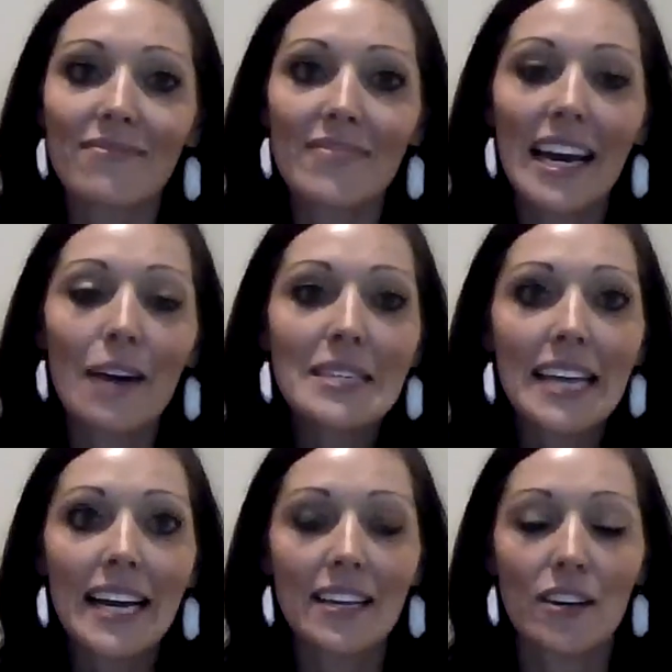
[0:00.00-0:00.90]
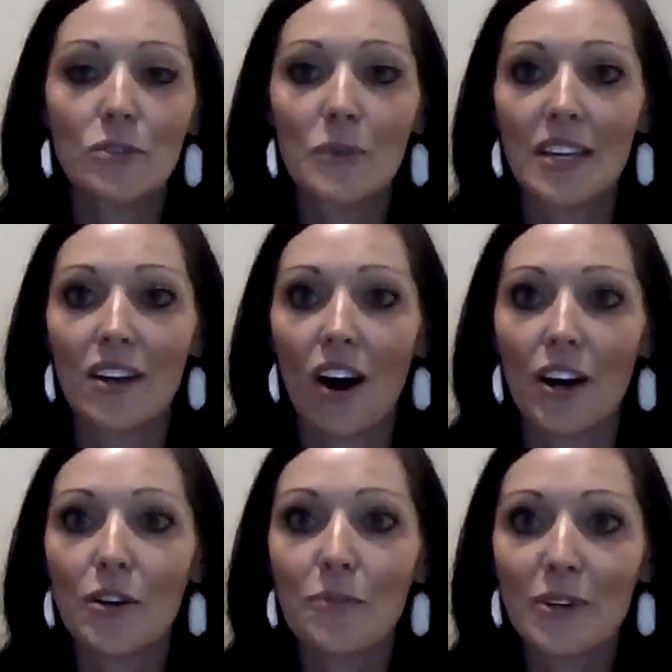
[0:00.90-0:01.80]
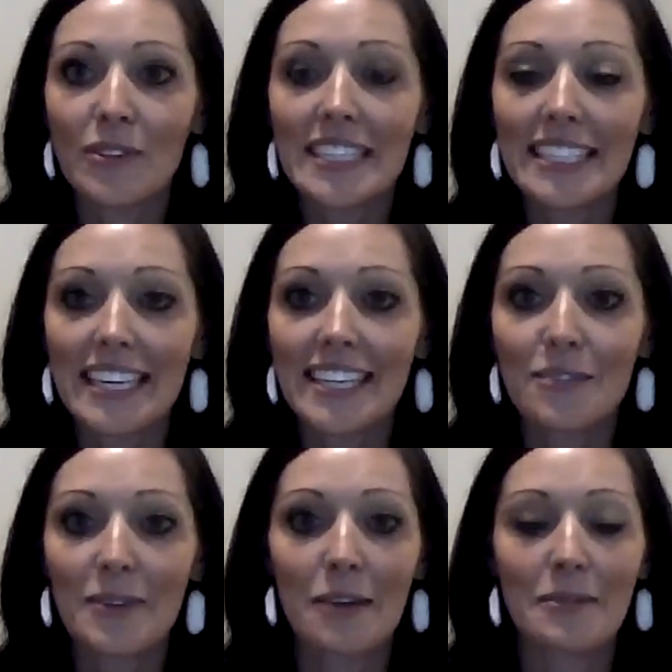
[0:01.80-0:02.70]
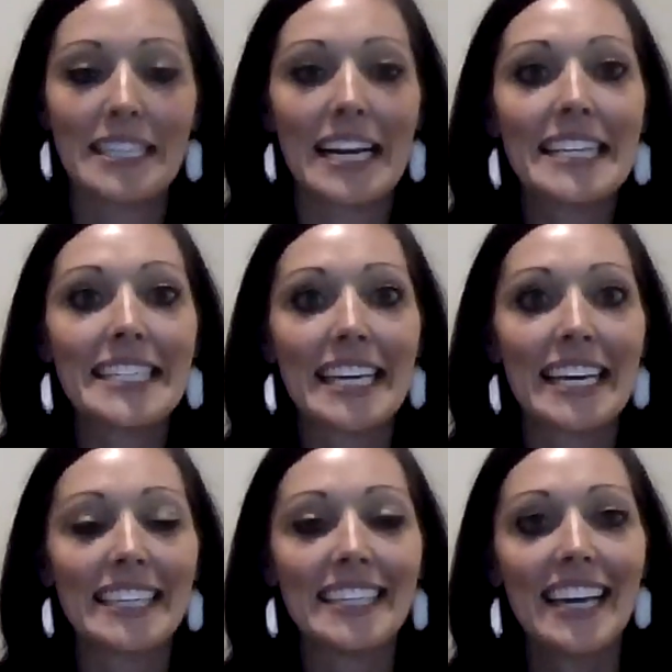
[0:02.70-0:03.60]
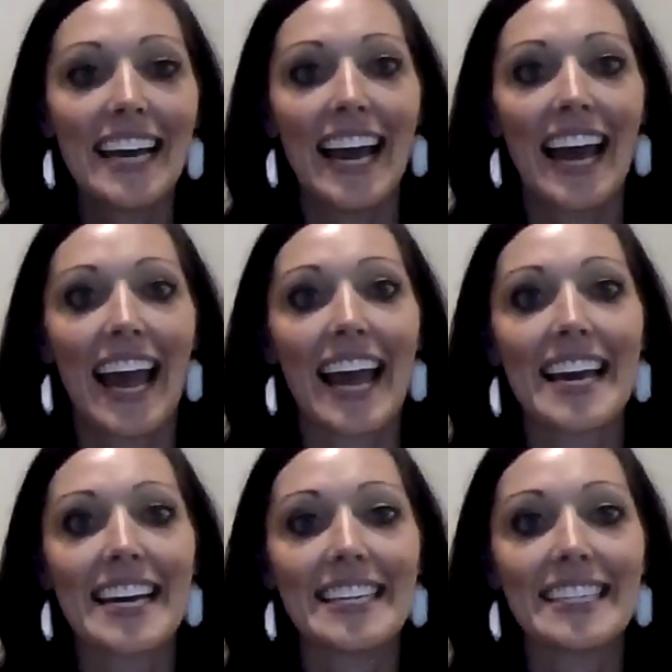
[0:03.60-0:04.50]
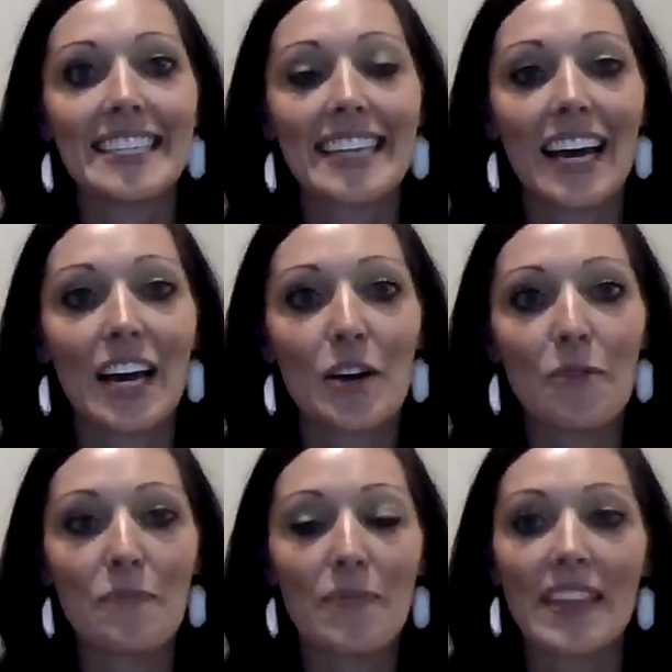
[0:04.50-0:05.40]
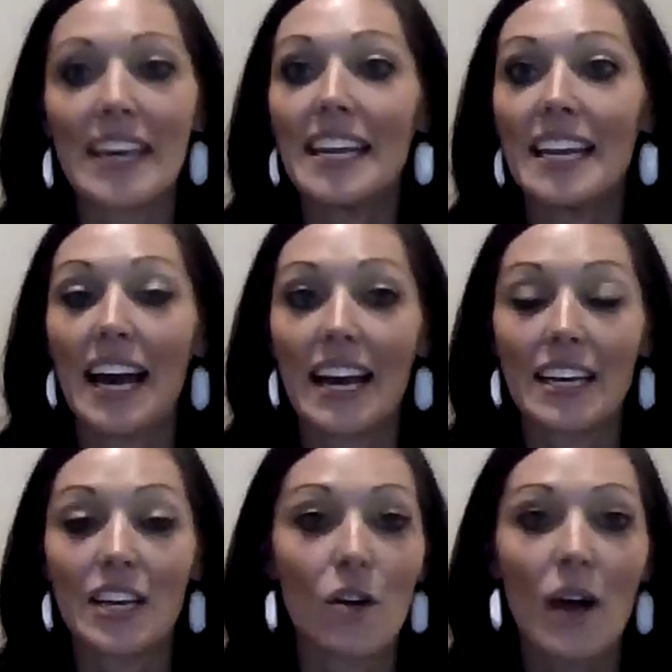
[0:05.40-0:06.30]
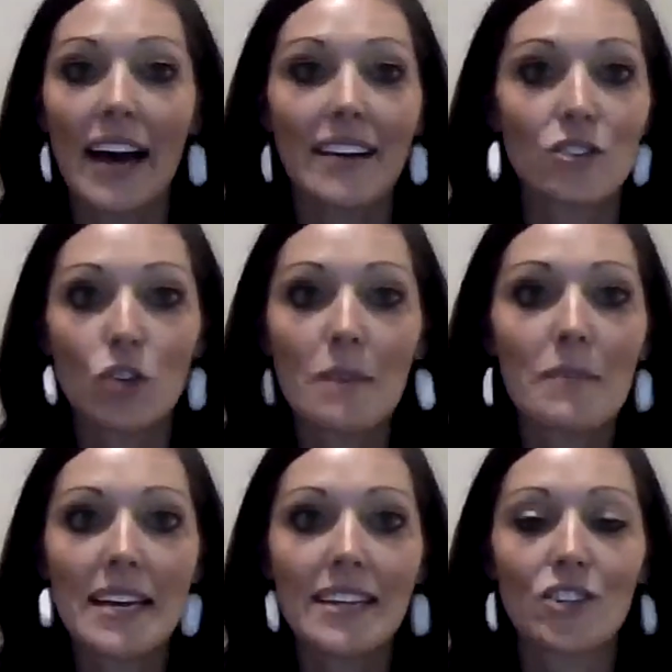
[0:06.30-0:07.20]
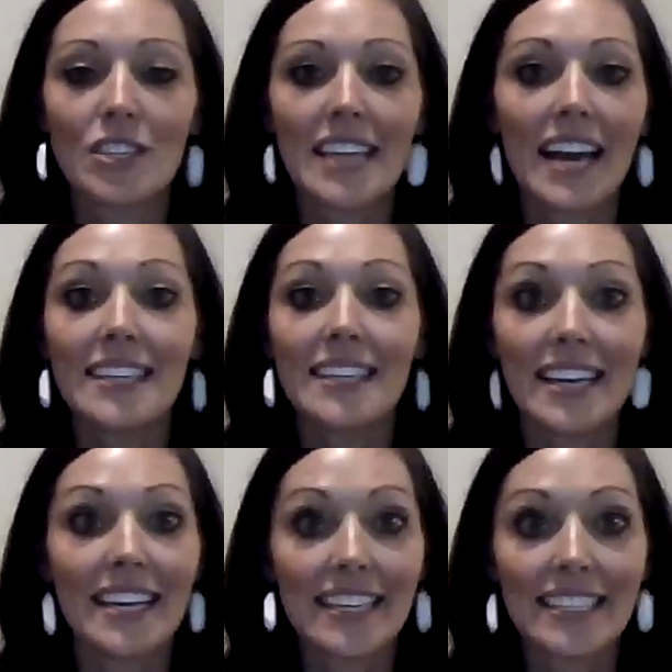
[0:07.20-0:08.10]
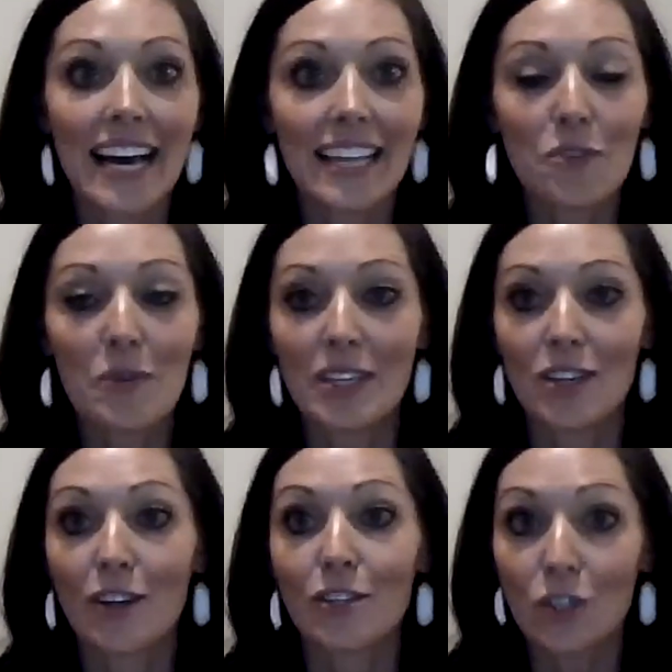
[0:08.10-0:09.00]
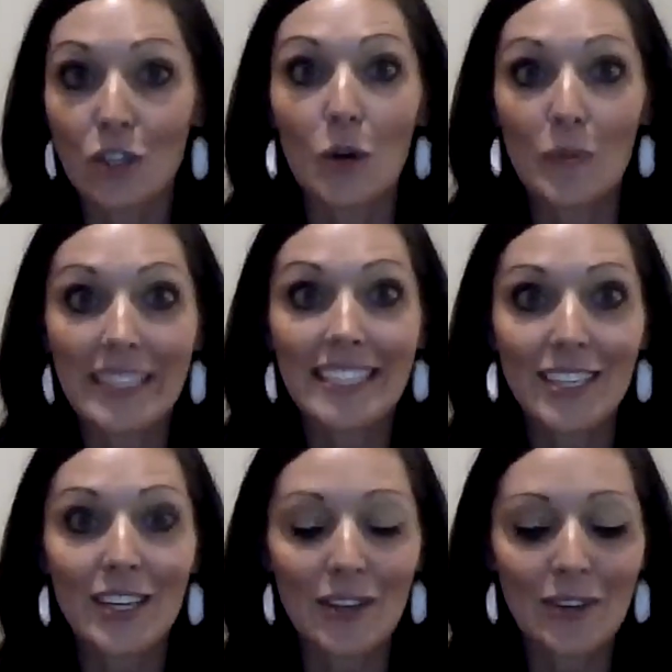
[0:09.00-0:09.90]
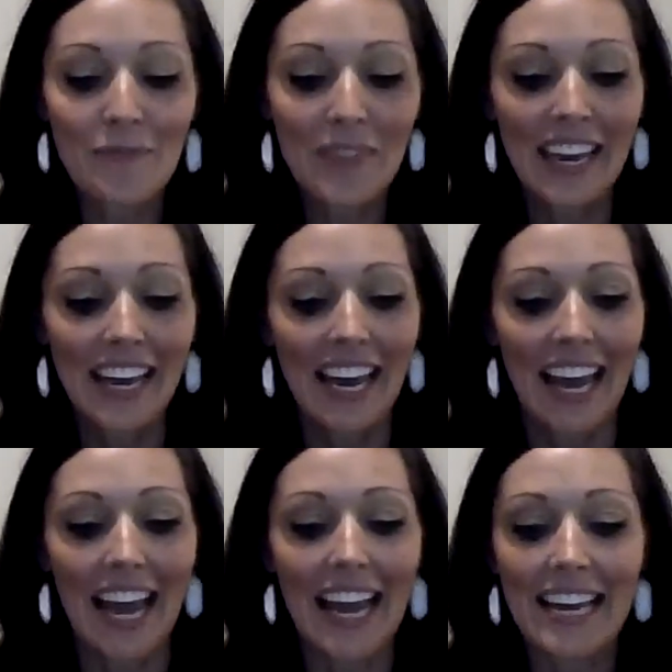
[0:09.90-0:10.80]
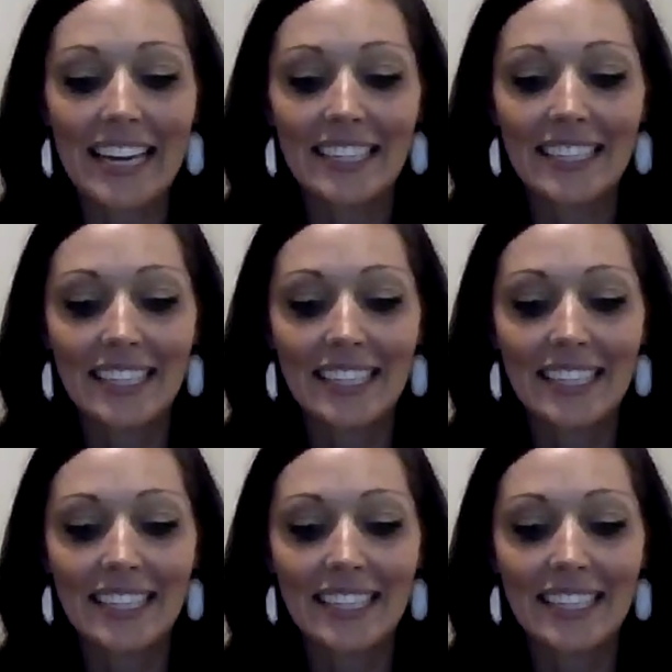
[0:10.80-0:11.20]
I was diagnosed with an autoimmune disease when I was 19, and then, had treatment, just kind of did exactly what the doctors told me to do, and